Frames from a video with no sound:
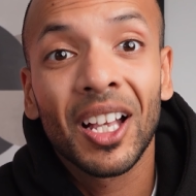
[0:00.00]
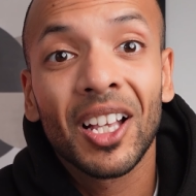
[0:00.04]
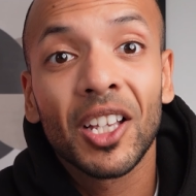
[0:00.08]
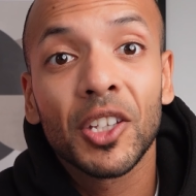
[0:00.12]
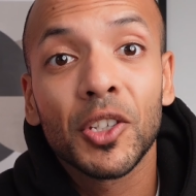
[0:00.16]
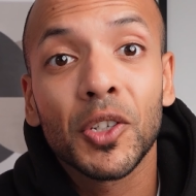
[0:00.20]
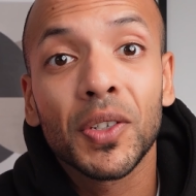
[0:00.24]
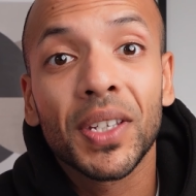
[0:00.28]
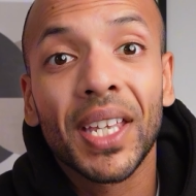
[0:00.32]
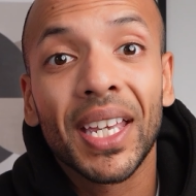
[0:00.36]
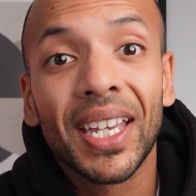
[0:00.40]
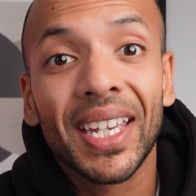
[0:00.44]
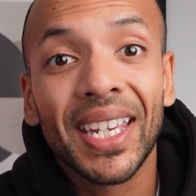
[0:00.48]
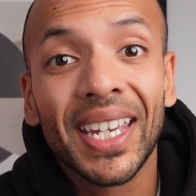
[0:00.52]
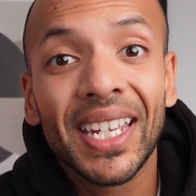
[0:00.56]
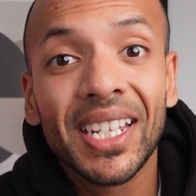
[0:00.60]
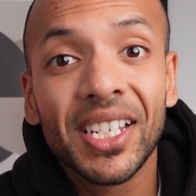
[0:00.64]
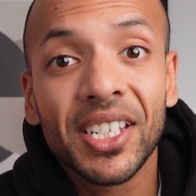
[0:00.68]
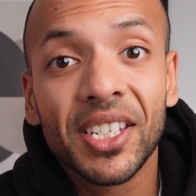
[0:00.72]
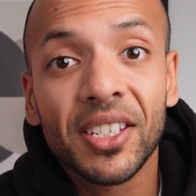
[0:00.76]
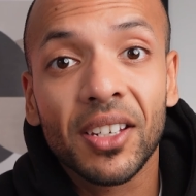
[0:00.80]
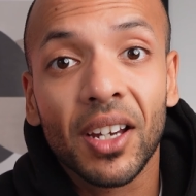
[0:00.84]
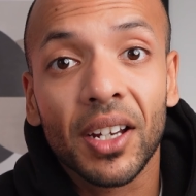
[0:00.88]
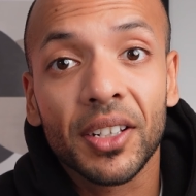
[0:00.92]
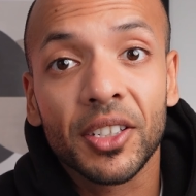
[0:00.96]
You get
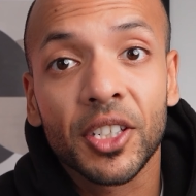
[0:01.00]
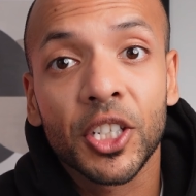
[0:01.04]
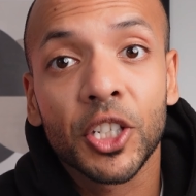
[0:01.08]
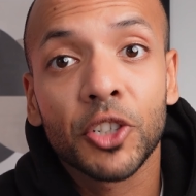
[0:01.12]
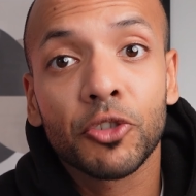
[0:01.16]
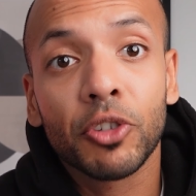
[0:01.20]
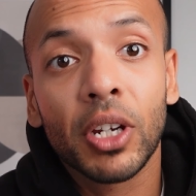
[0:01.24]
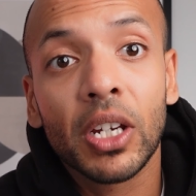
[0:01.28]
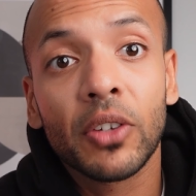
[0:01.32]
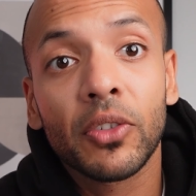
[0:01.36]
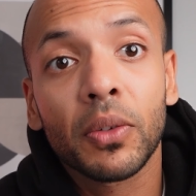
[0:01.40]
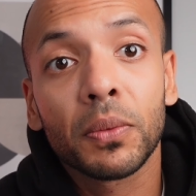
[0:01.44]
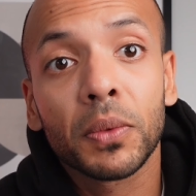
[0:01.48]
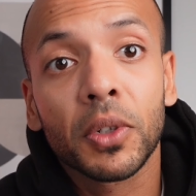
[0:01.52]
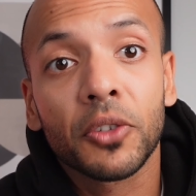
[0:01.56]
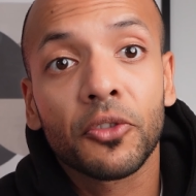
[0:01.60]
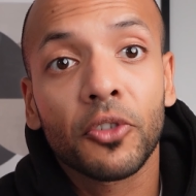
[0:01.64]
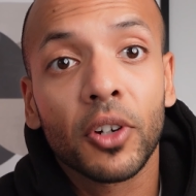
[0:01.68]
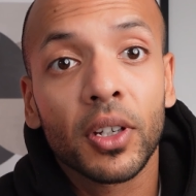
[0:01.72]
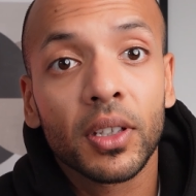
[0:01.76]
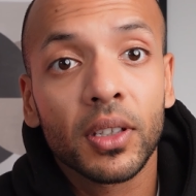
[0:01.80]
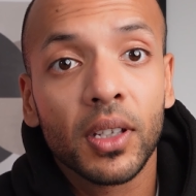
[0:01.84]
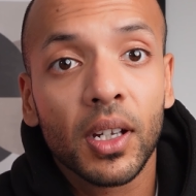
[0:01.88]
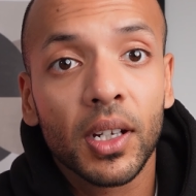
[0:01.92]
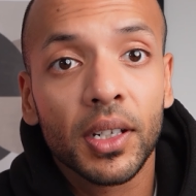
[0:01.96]
insight straight from the
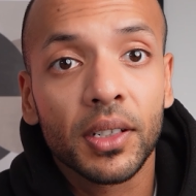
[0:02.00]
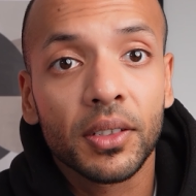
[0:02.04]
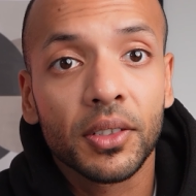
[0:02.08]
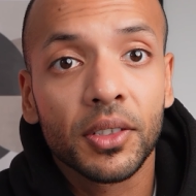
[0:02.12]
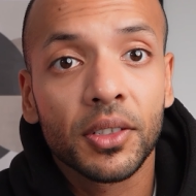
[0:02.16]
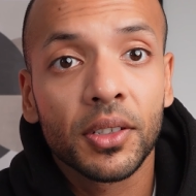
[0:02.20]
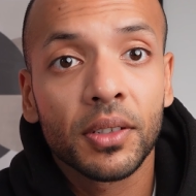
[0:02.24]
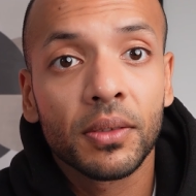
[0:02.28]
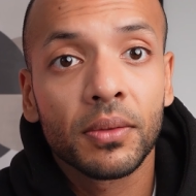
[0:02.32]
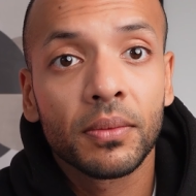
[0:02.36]
front lines.